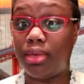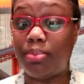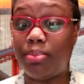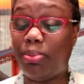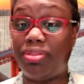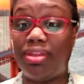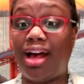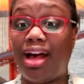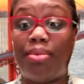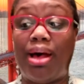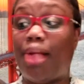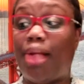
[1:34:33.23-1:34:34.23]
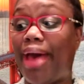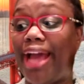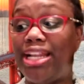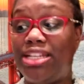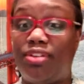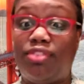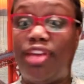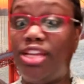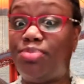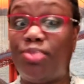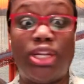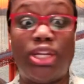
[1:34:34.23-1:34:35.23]
People think I'm active on
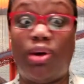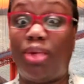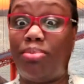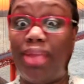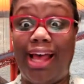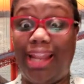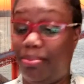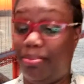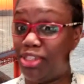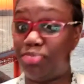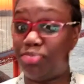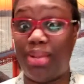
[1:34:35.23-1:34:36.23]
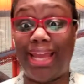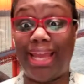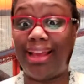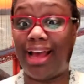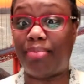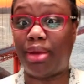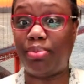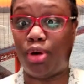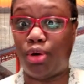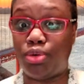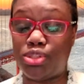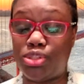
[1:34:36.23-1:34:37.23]
Facebook. No, I'm not. I'm just planning out my
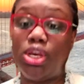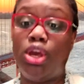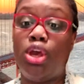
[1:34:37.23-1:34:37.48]
posts